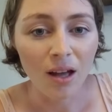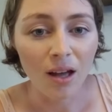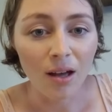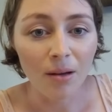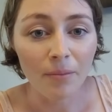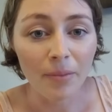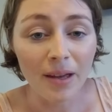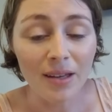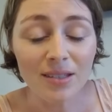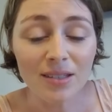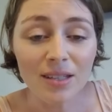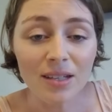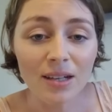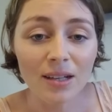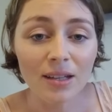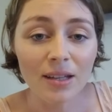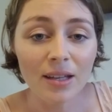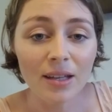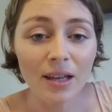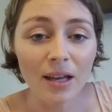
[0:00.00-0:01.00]

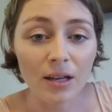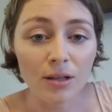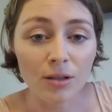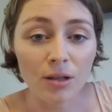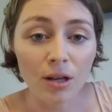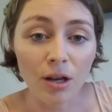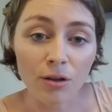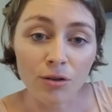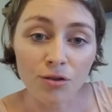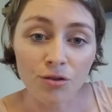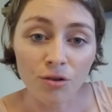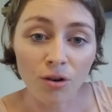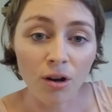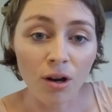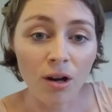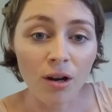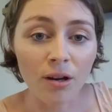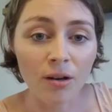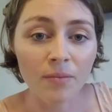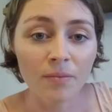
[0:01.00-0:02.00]
basically a, a
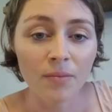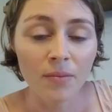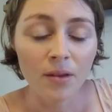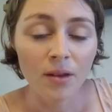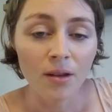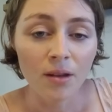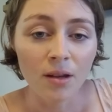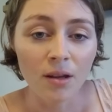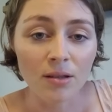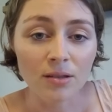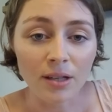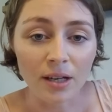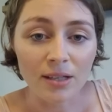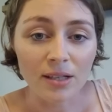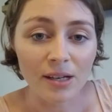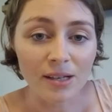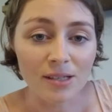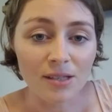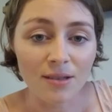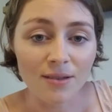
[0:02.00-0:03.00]
strong
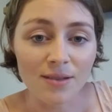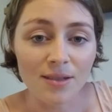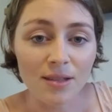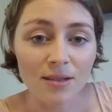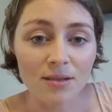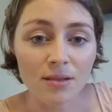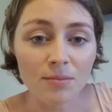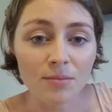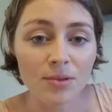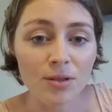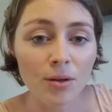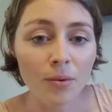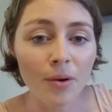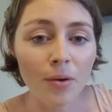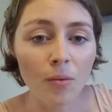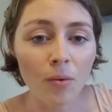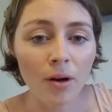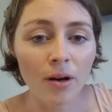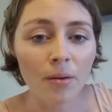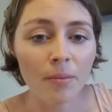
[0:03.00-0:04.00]
digestive system. So we
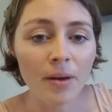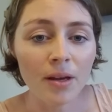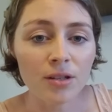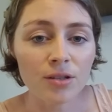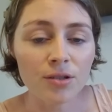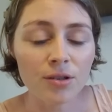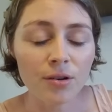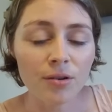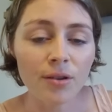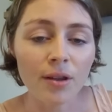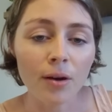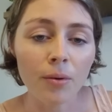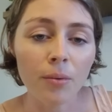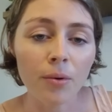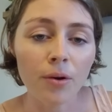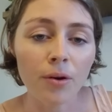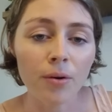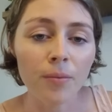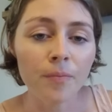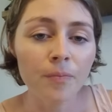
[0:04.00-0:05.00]
want to make sure that
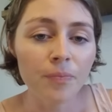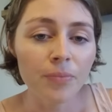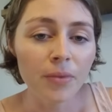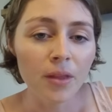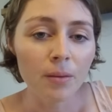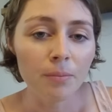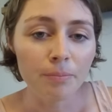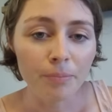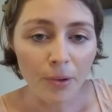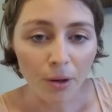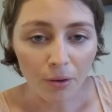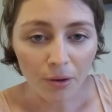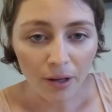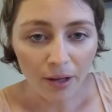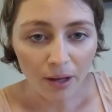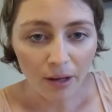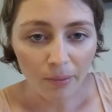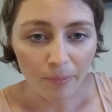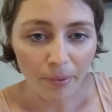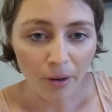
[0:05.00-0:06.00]
we're building
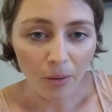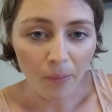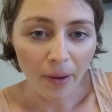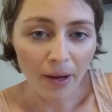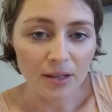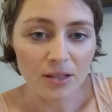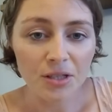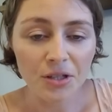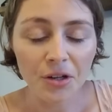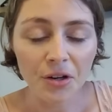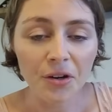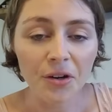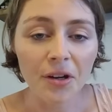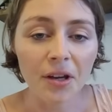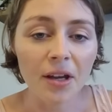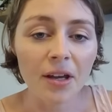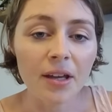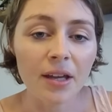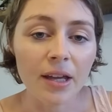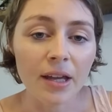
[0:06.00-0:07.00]
up our
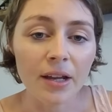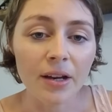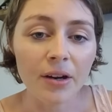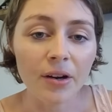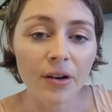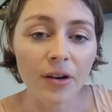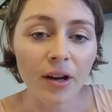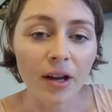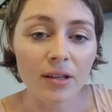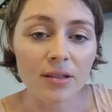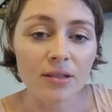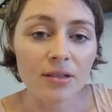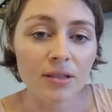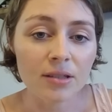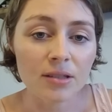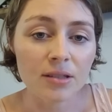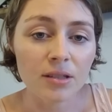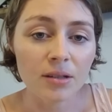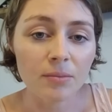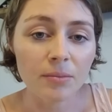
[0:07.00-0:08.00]
bacteria in our gut
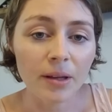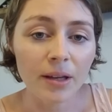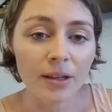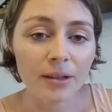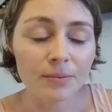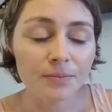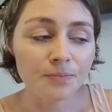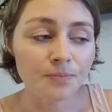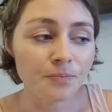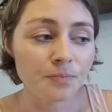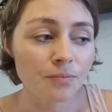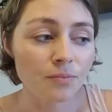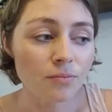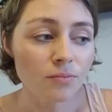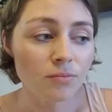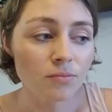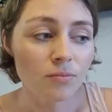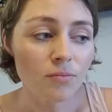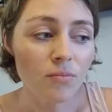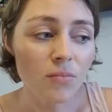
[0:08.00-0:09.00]
system. And
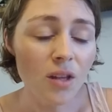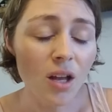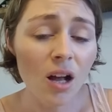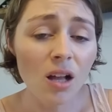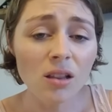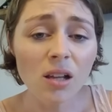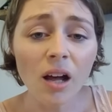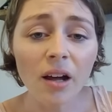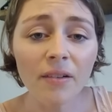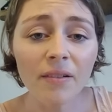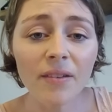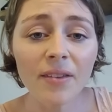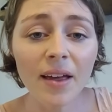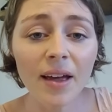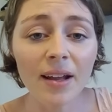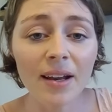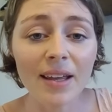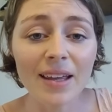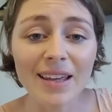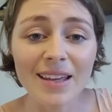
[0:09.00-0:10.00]
a lot of
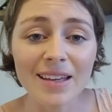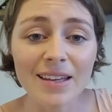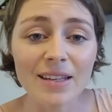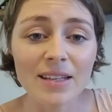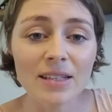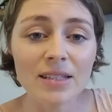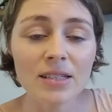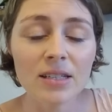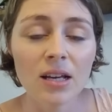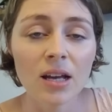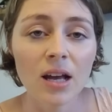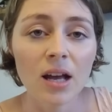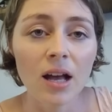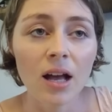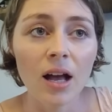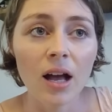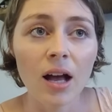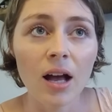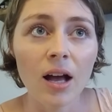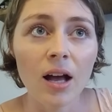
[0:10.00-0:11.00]
that is
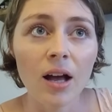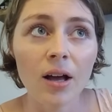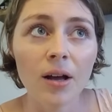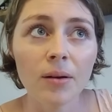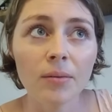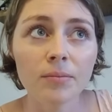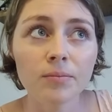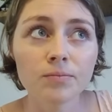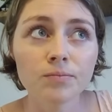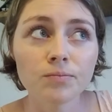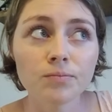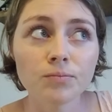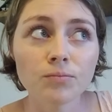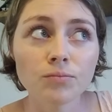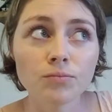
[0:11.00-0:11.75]
um,